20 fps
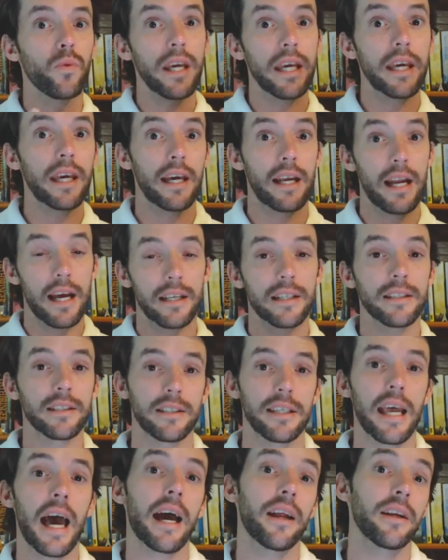we can
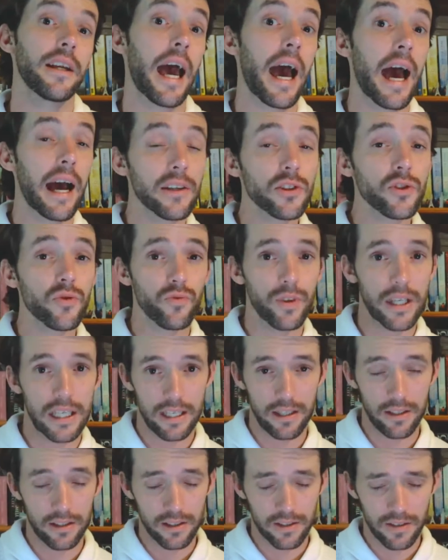understand as
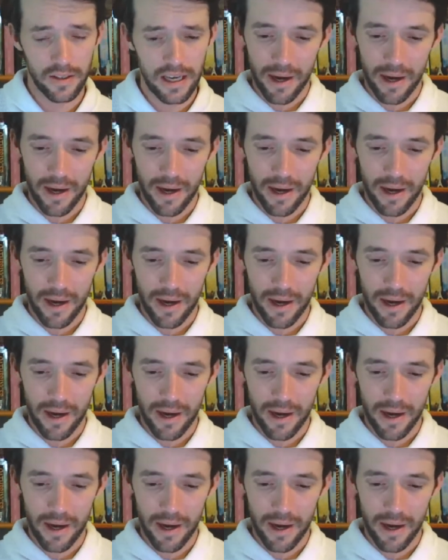readers.